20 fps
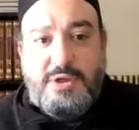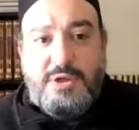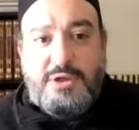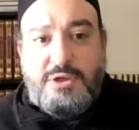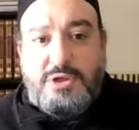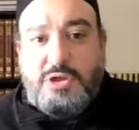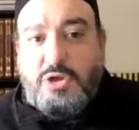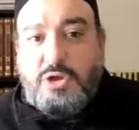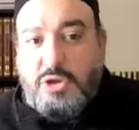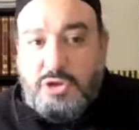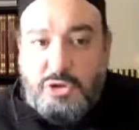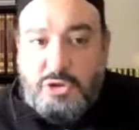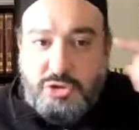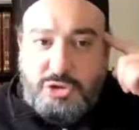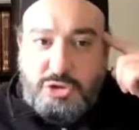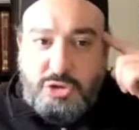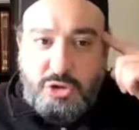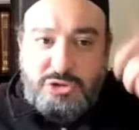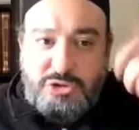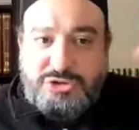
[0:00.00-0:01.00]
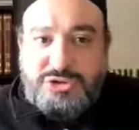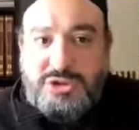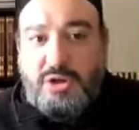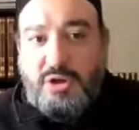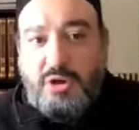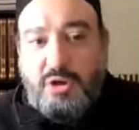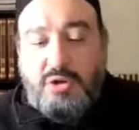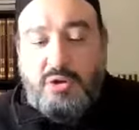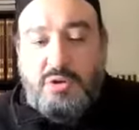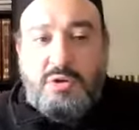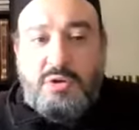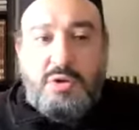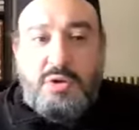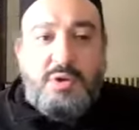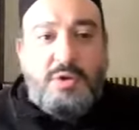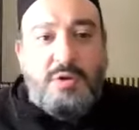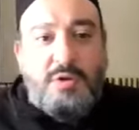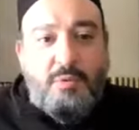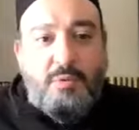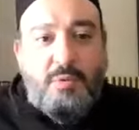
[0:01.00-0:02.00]
You don't, you, you don't say, oh,
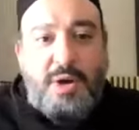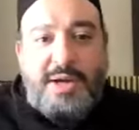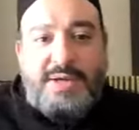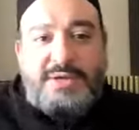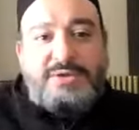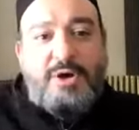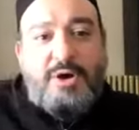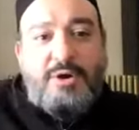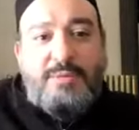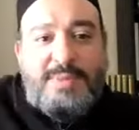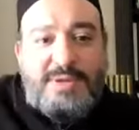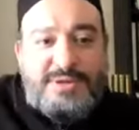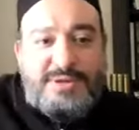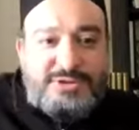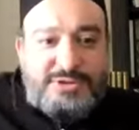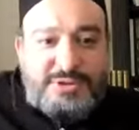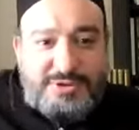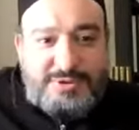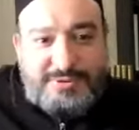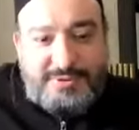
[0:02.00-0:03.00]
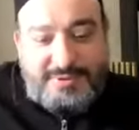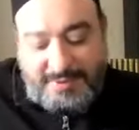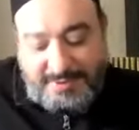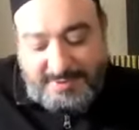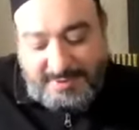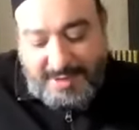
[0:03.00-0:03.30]
why is our masjid